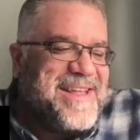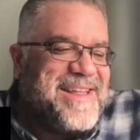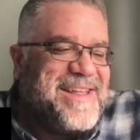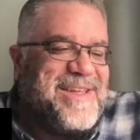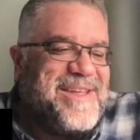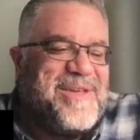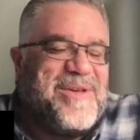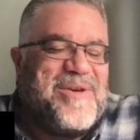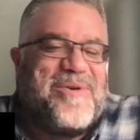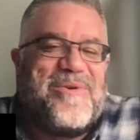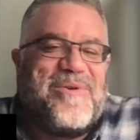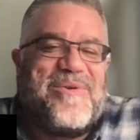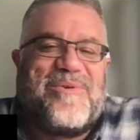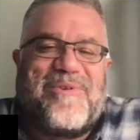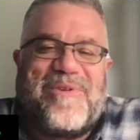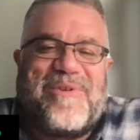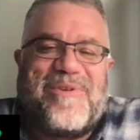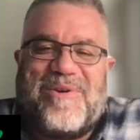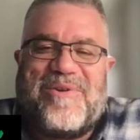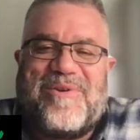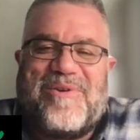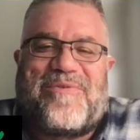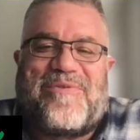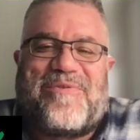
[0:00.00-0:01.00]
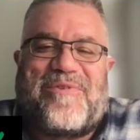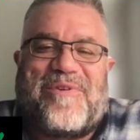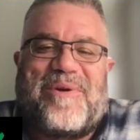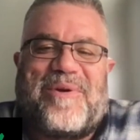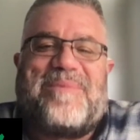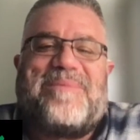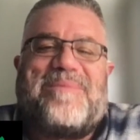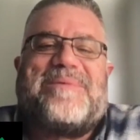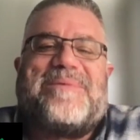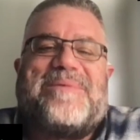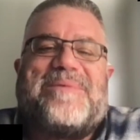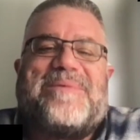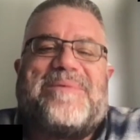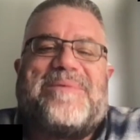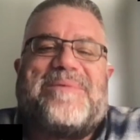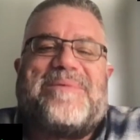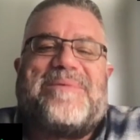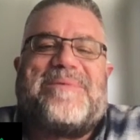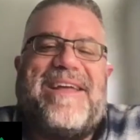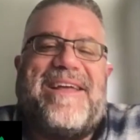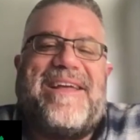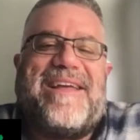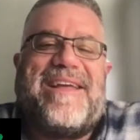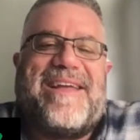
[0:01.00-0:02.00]
You filmed
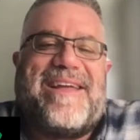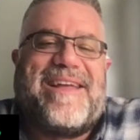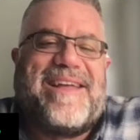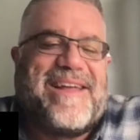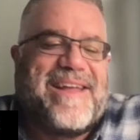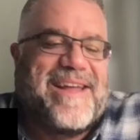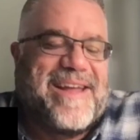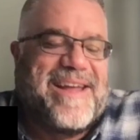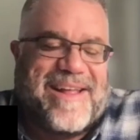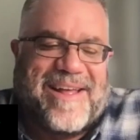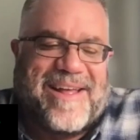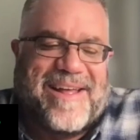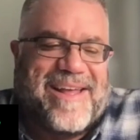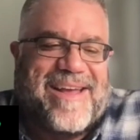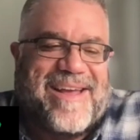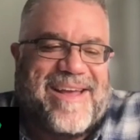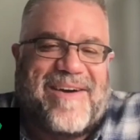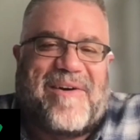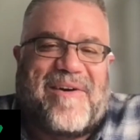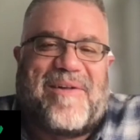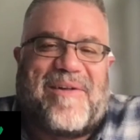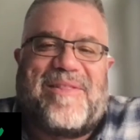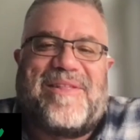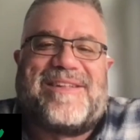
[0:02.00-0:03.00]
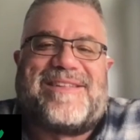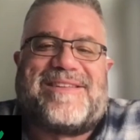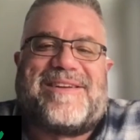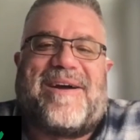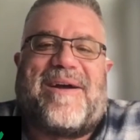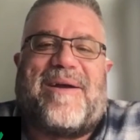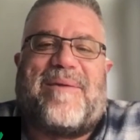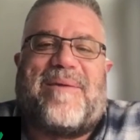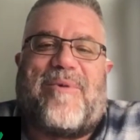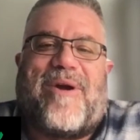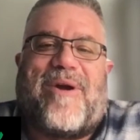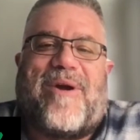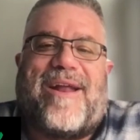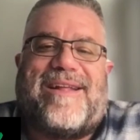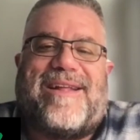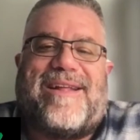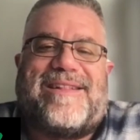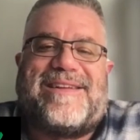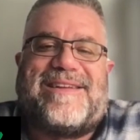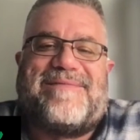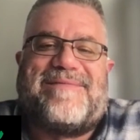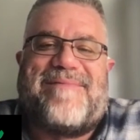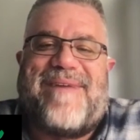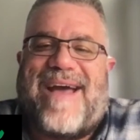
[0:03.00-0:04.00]
me like all the time, right? It
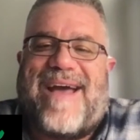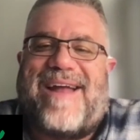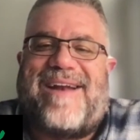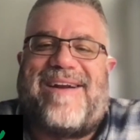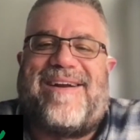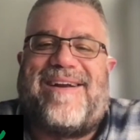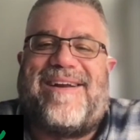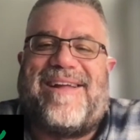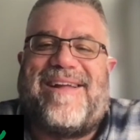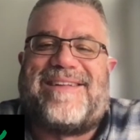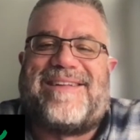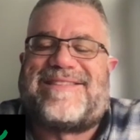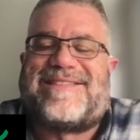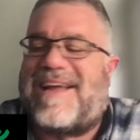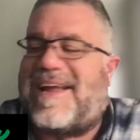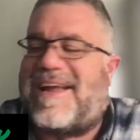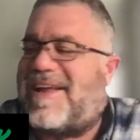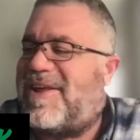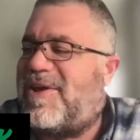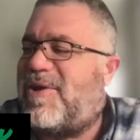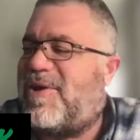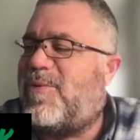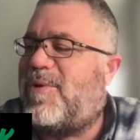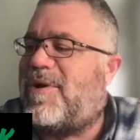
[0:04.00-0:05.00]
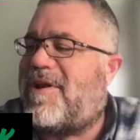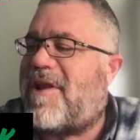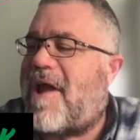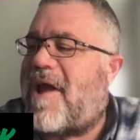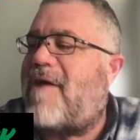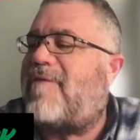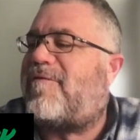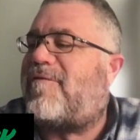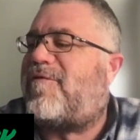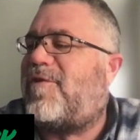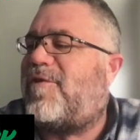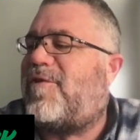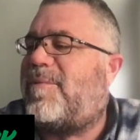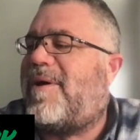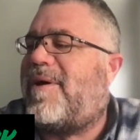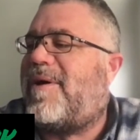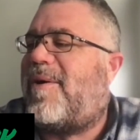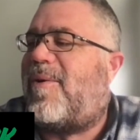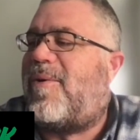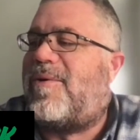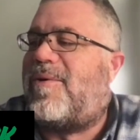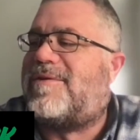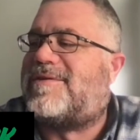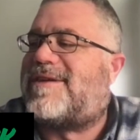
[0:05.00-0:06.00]
didn't matter. It's like you would not film me a
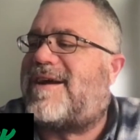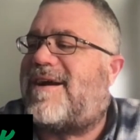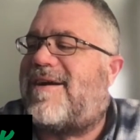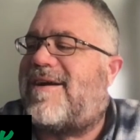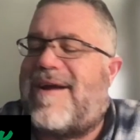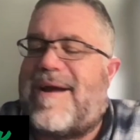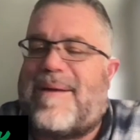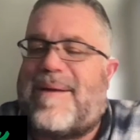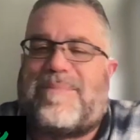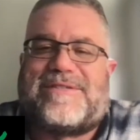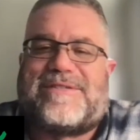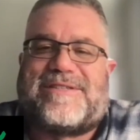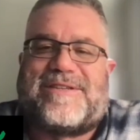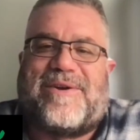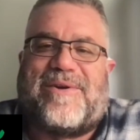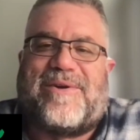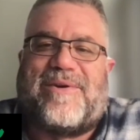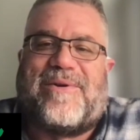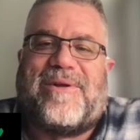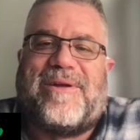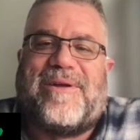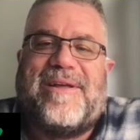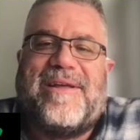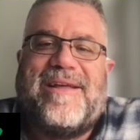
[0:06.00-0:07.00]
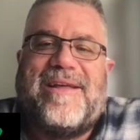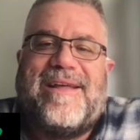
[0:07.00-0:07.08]
whole entire episode.